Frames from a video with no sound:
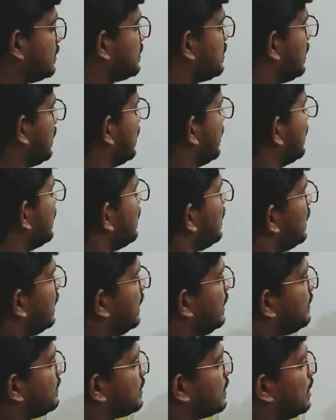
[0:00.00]
See,
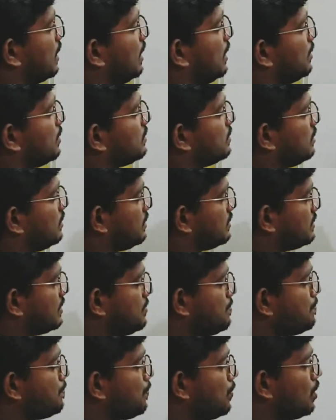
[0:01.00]
it is a
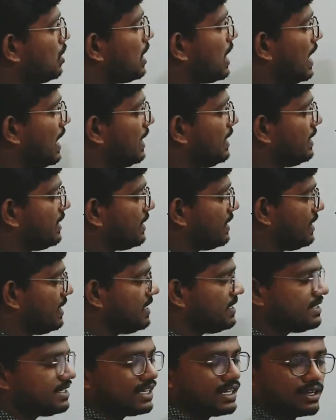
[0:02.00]
simple and
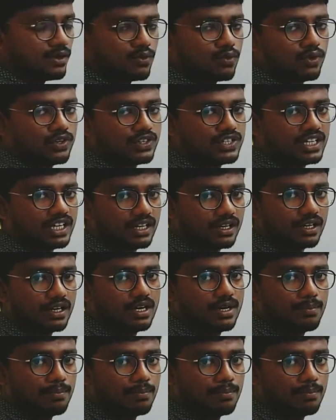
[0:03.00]
easier question,